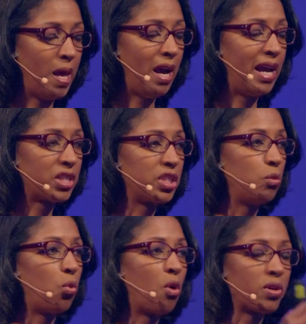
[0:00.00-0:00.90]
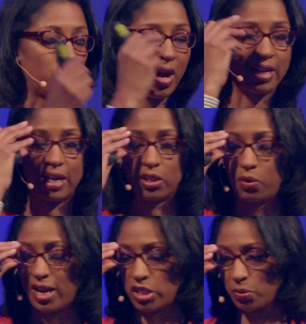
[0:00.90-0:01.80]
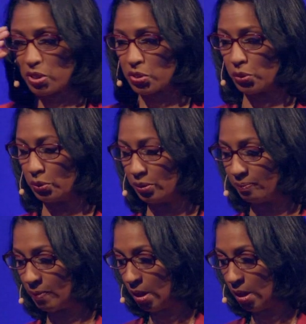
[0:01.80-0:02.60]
I actually worked right out of graduate school